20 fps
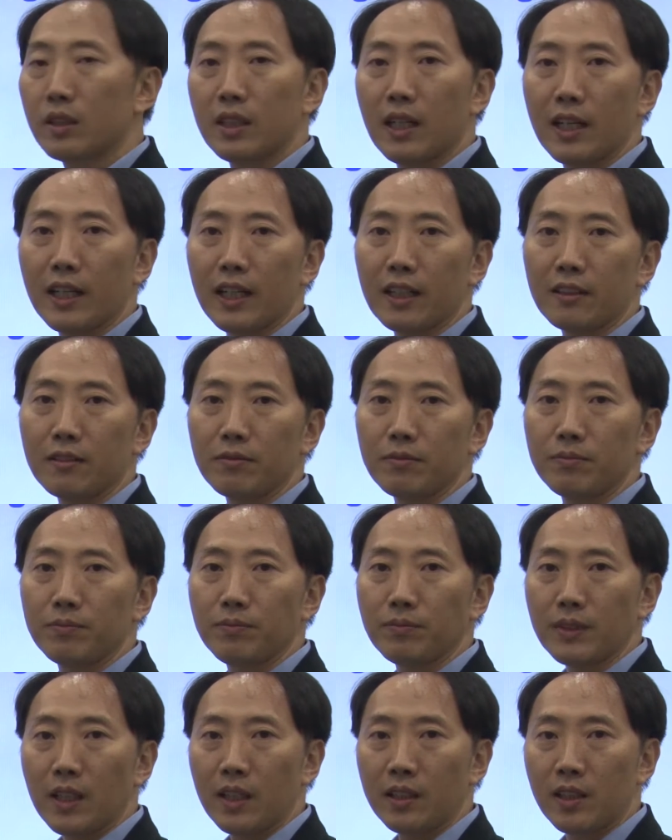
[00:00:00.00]
target.
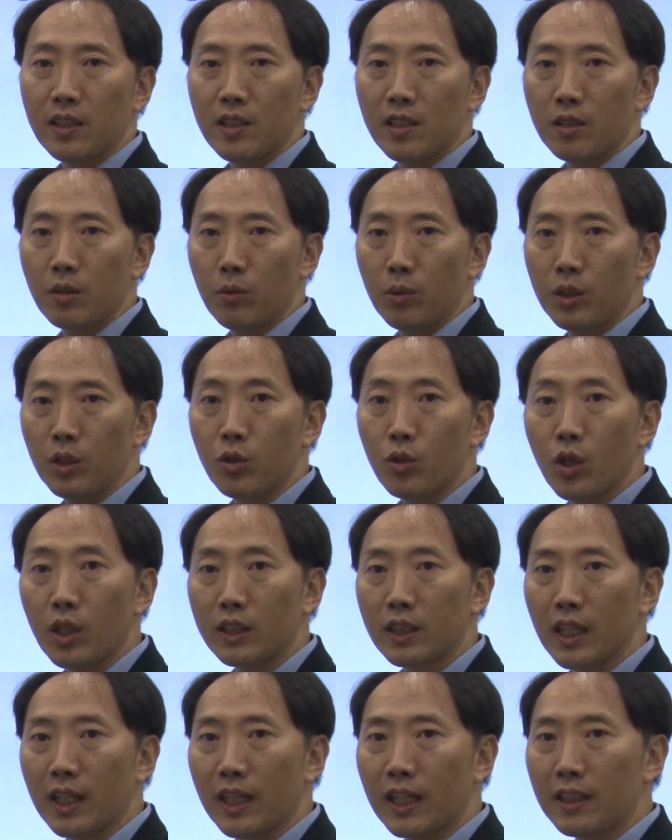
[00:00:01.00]
And this is with your
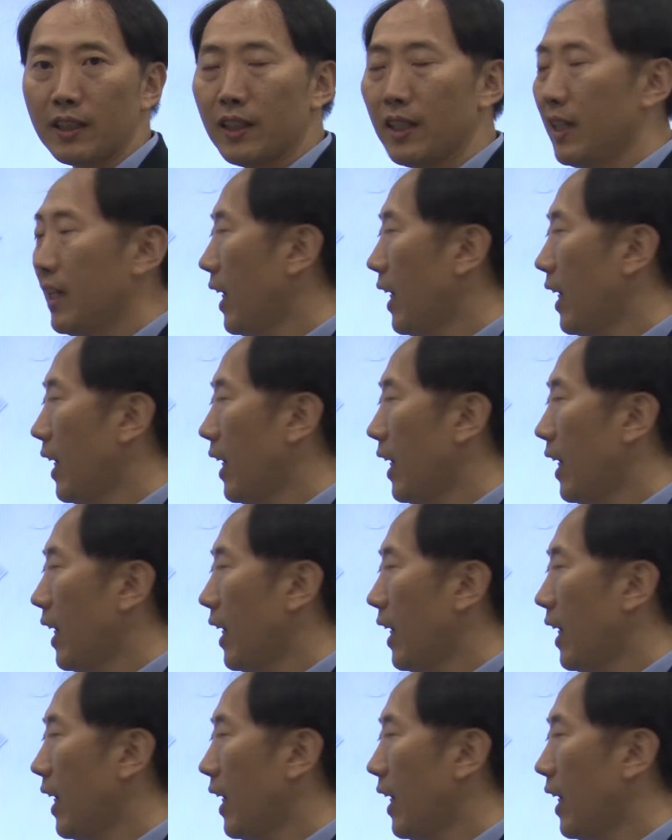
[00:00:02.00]
target.